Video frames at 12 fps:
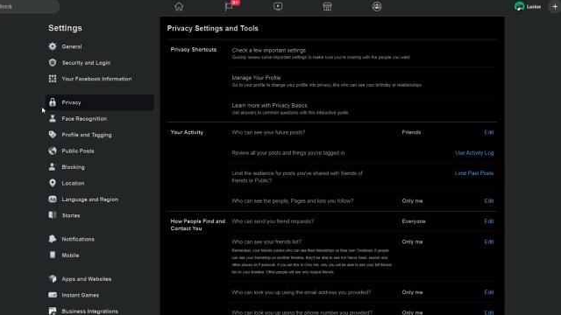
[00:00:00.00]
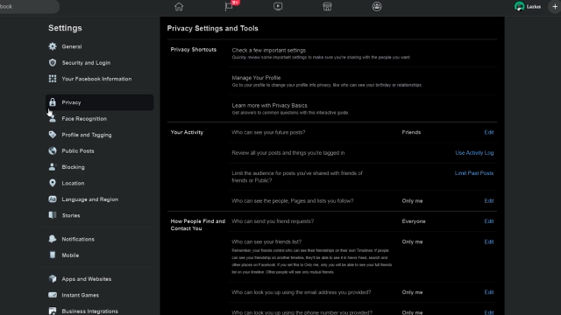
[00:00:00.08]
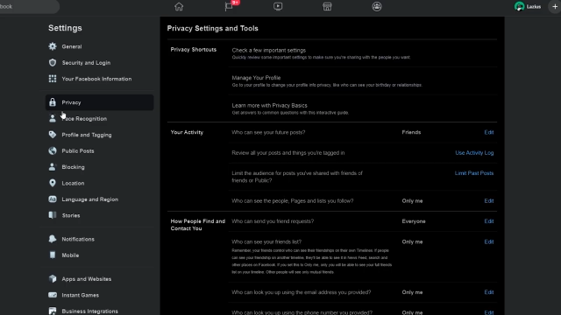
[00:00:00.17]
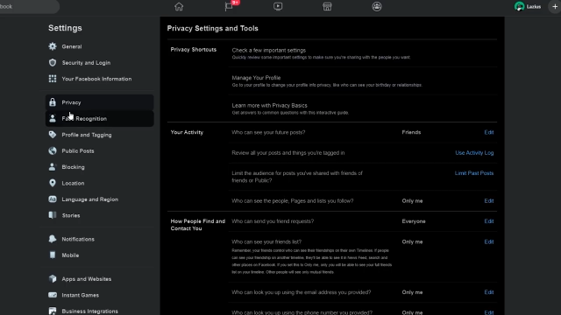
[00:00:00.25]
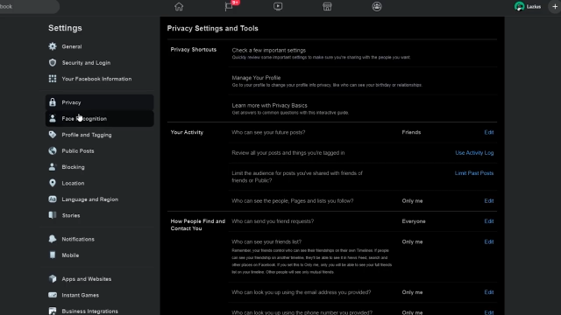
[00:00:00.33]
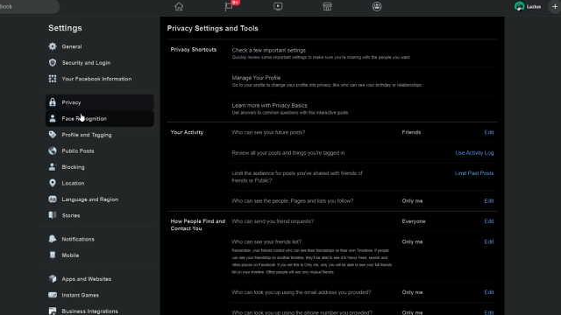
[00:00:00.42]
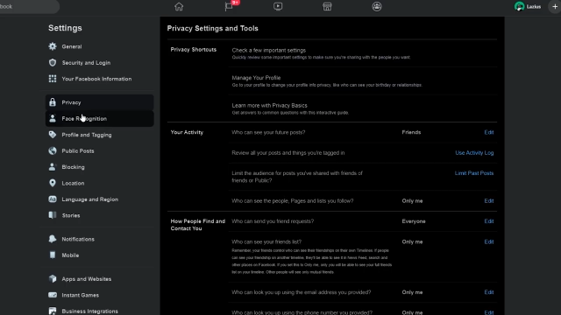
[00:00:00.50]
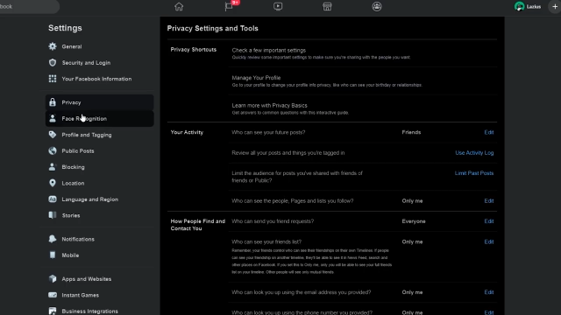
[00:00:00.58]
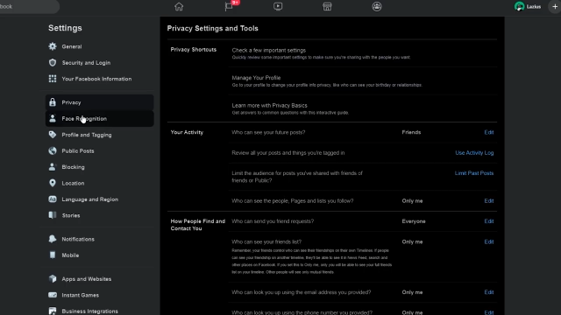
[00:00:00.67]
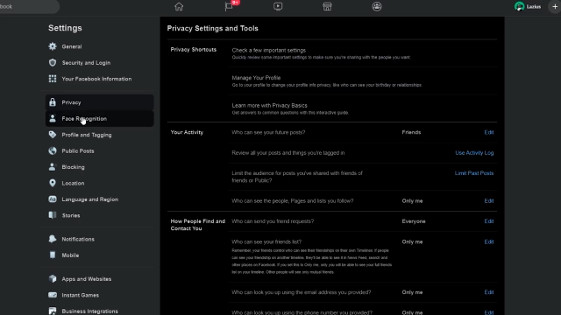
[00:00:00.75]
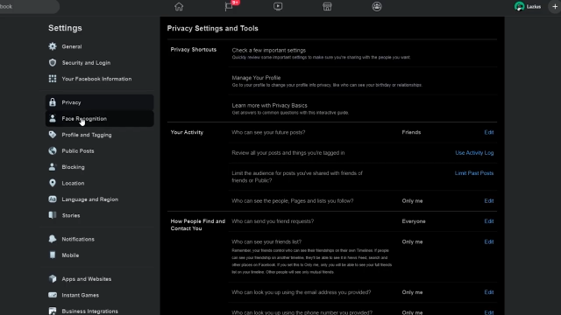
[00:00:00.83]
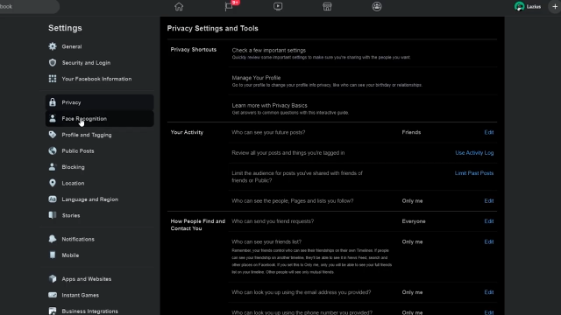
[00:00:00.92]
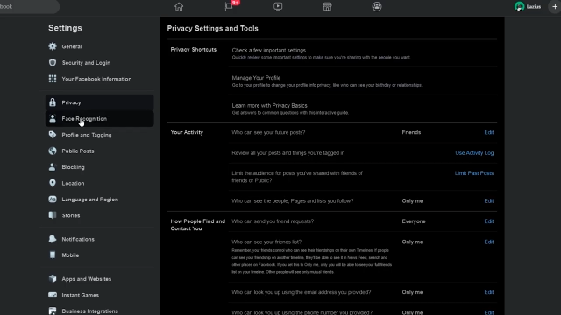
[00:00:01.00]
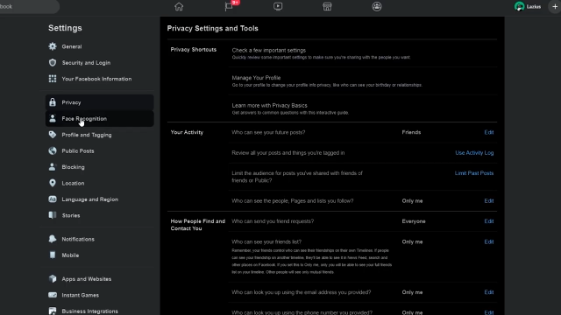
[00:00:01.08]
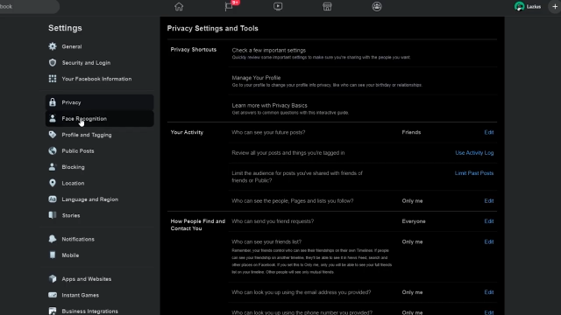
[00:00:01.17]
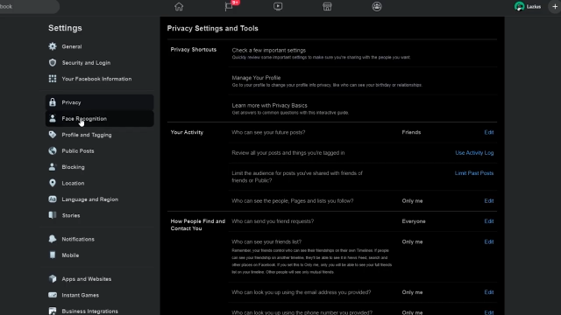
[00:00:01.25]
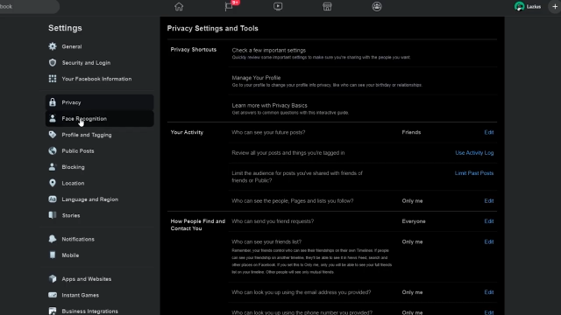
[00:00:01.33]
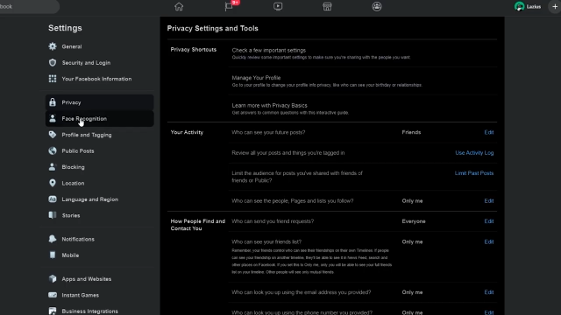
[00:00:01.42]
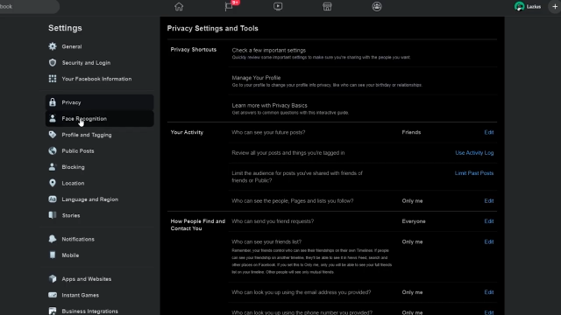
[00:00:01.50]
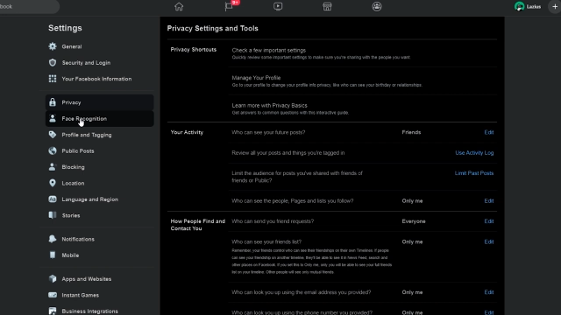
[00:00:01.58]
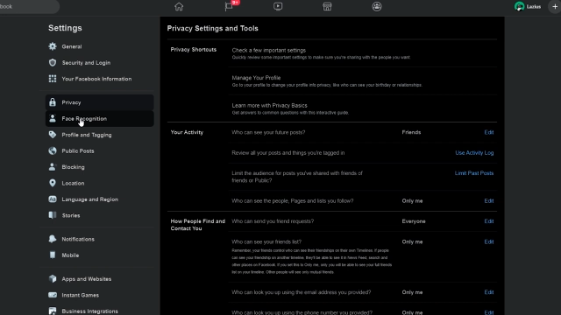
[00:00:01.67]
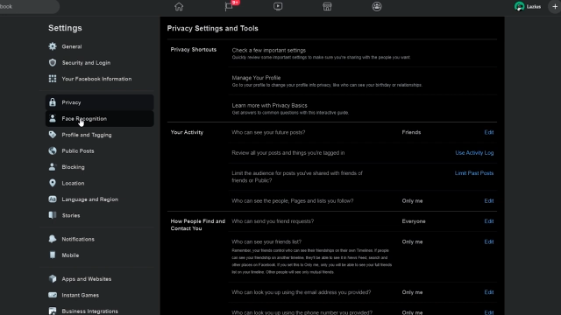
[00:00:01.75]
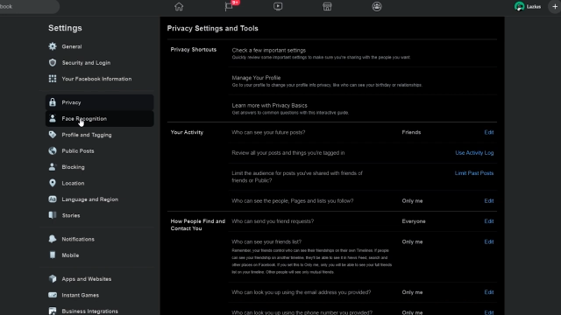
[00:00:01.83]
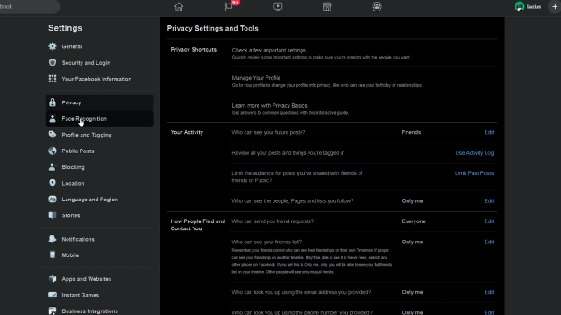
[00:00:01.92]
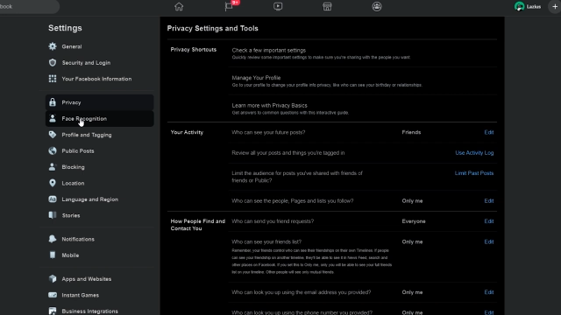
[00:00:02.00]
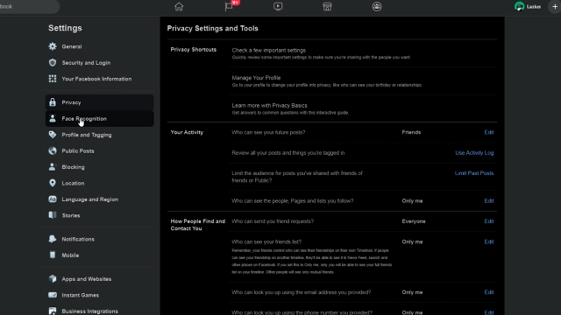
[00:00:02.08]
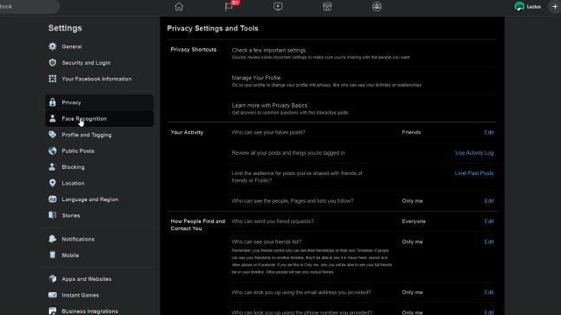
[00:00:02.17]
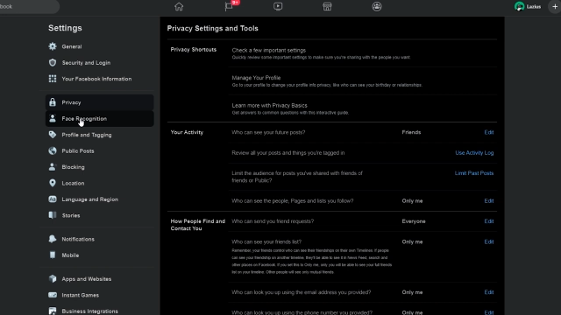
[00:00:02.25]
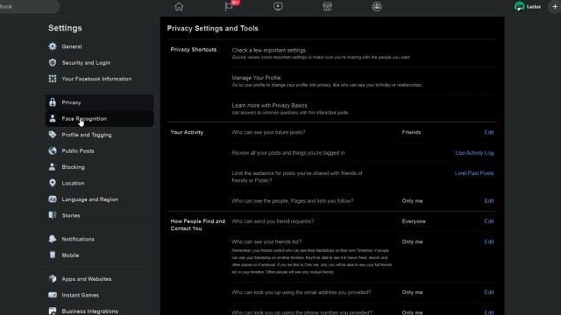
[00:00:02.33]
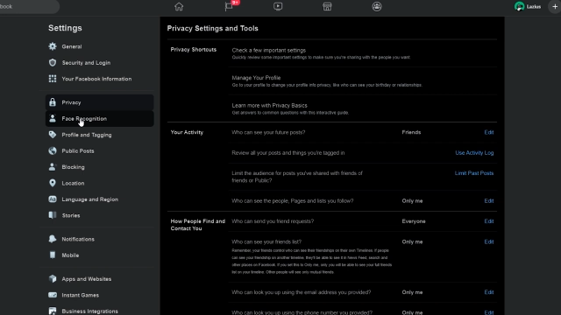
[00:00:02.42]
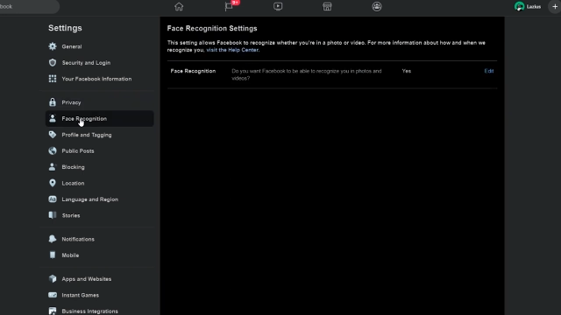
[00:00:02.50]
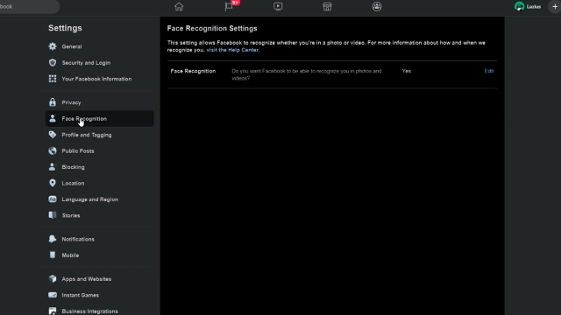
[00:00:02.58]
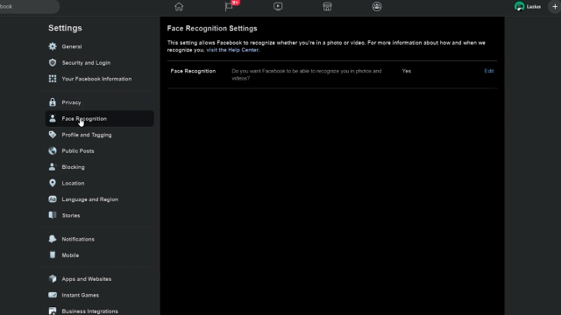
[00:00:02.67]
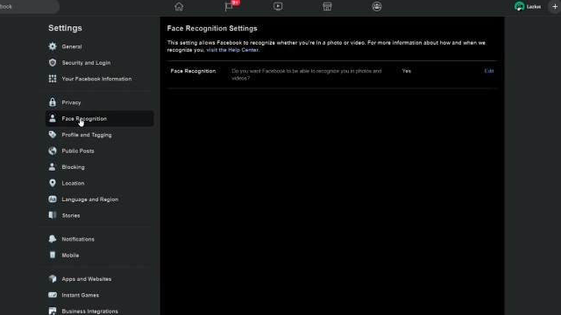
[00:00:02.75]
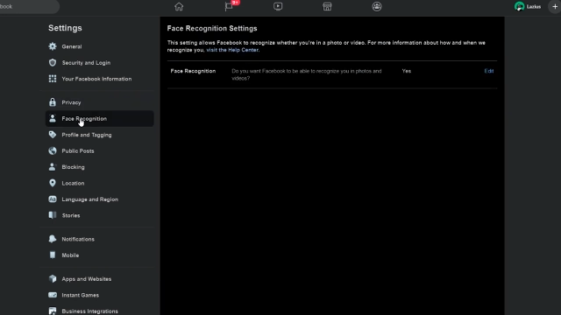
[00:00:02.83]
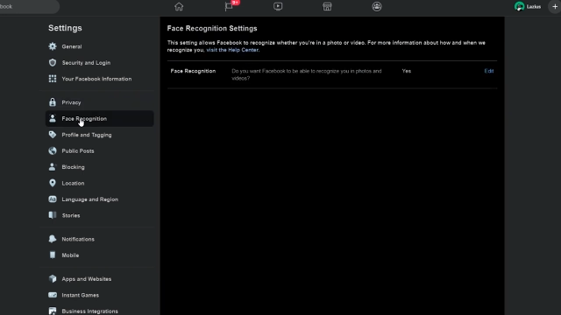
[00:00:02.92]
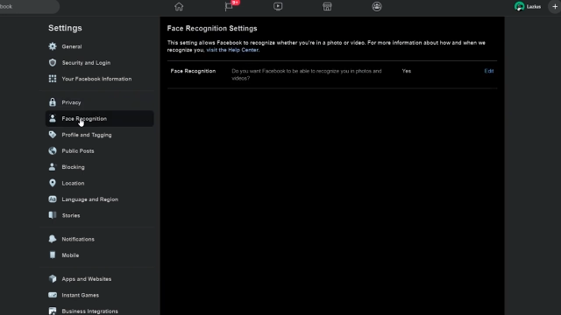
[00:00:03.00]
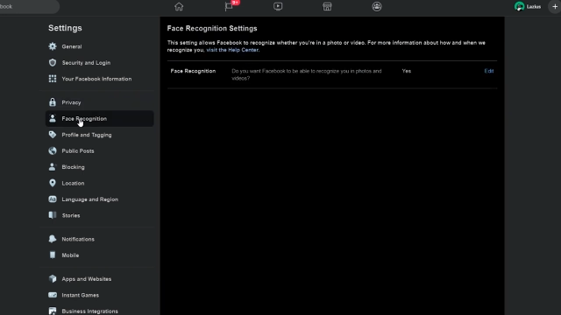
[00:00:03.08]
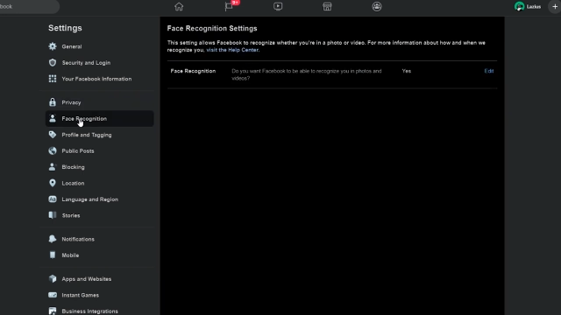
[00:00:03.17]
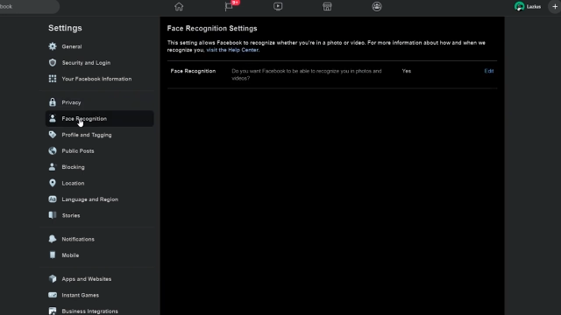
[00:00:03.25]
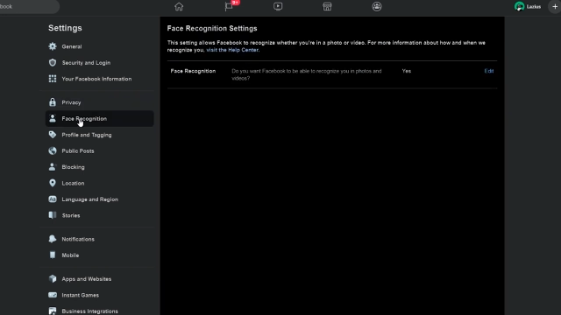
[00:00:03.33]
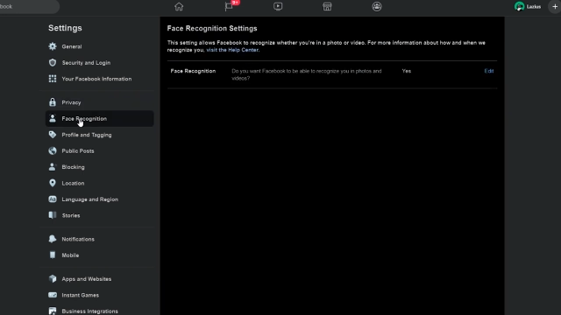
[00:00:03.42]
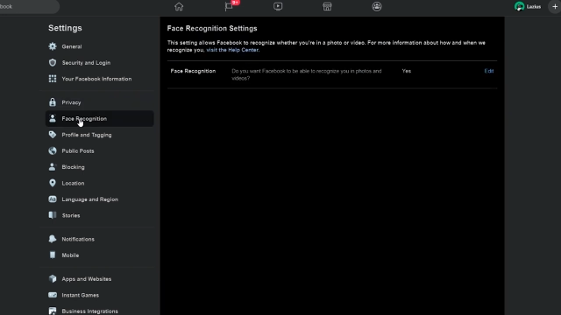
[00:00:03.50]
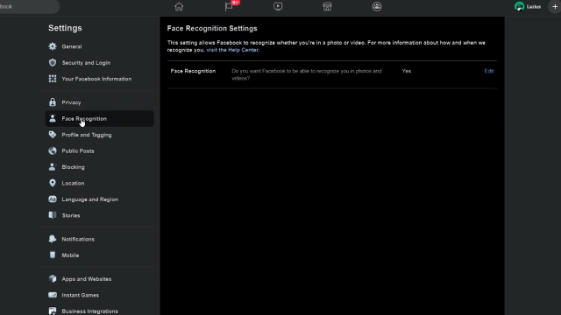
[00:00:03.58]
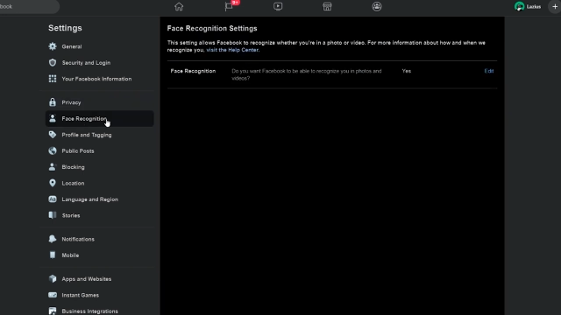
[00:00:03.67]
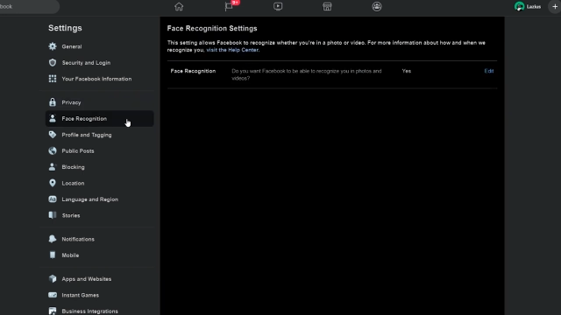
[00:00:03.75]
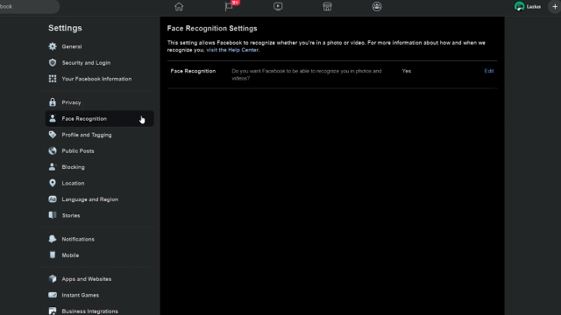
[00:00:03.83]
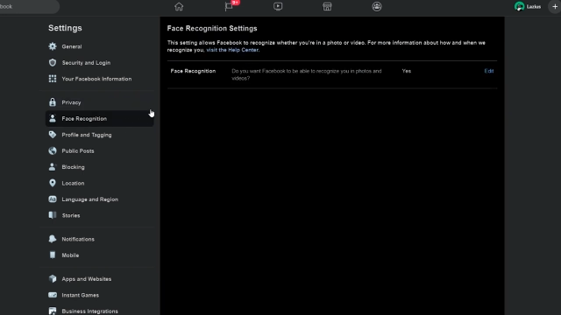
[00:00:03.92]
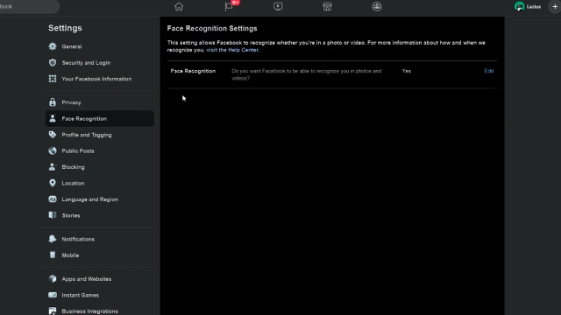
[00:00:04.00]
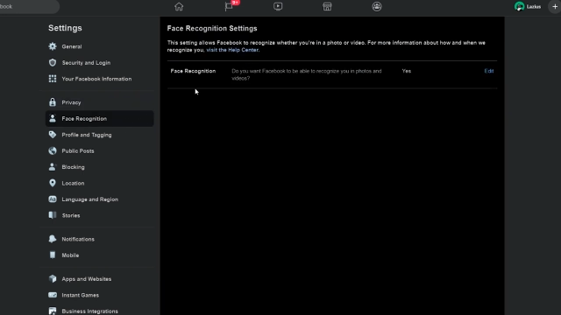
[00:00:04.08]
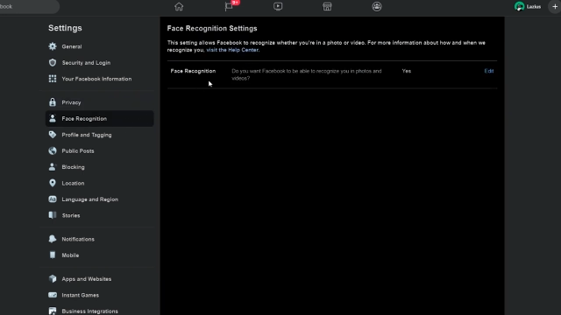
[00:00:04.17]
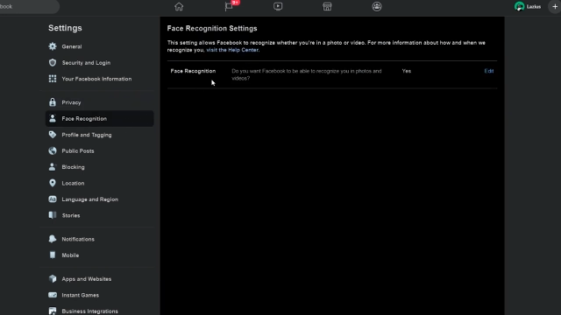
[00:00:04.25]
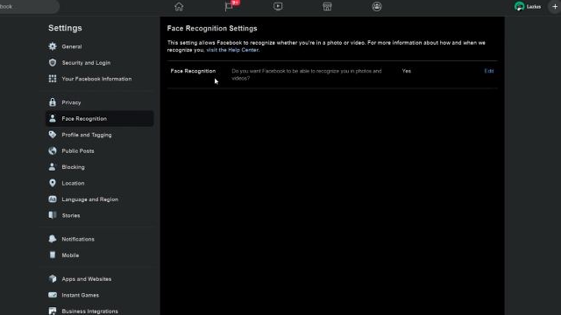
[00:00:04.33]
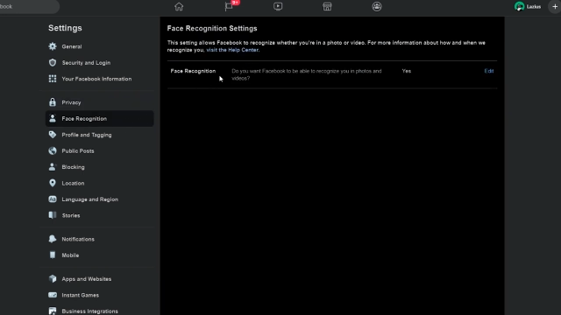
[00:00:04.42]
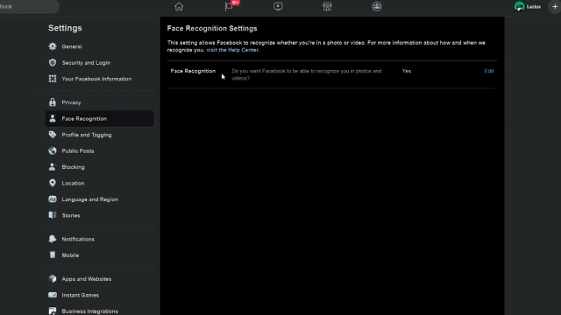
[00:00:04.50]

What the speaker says: (no speaker visible)